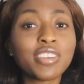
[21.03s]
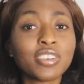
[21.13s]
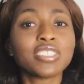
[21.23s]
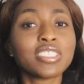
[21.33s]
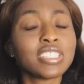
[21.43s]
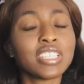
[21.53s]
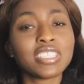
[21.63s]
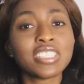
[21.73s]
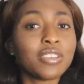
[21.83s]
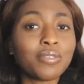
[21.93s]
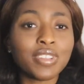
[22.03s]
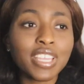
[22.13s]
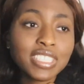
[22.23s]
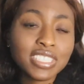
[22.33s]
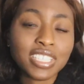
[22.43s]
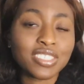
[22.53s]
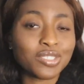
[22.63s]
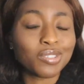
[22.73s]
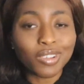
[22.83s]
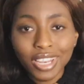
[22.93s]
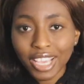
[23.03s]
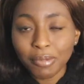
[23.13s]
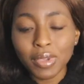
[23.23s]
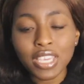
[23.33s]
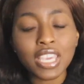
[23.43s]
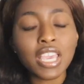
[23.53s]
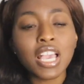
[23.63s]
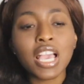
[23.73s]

inconsistency of late. That is so unlike me.